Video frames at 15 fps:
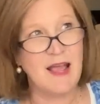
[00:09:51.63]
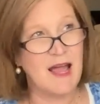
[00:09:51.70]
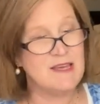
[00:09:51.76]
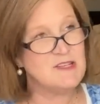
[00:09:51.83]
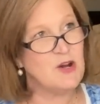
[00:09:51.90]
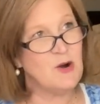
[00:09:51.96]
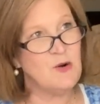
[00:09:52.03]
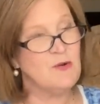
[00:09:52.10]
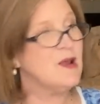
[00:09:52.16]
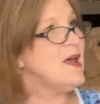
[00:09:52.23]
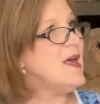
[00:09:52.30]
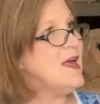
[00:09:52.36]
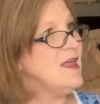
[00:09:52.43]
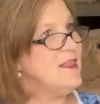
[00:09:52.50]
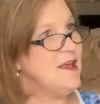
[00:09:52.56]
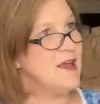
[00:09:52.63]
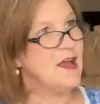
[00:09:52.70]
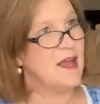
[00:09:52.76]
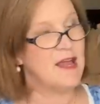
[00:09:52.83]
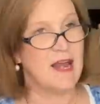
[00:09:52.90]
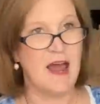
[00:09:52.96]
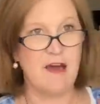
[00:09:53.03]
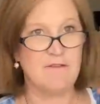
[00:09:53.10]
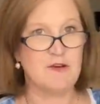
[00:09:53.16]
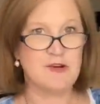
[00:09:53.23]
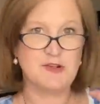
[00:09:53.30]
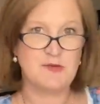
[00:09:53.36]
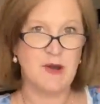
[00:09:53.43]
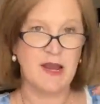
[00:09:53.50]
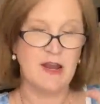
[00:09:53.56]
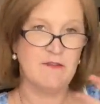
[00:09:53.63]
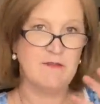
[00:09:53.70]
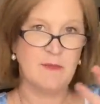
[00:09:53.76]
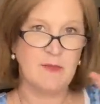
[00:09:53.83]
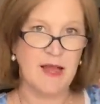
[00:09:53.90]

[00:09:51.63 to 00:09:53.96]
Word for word: I don't think I could ever drink from